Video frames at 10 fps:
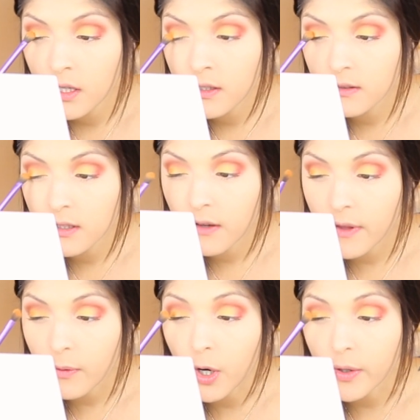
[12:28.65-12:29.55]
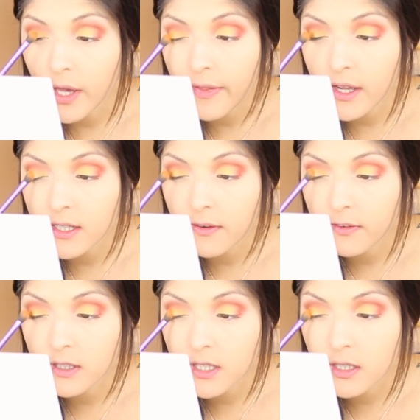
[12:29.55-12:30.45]
and see if that, oh yeah, that
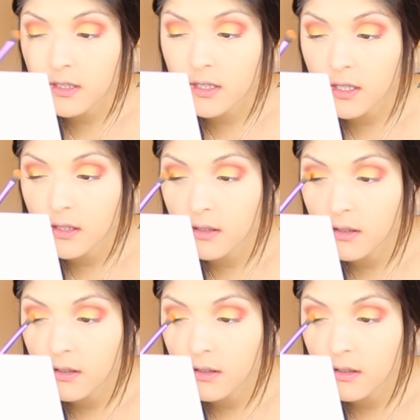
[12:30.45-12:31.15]
definitely changed it.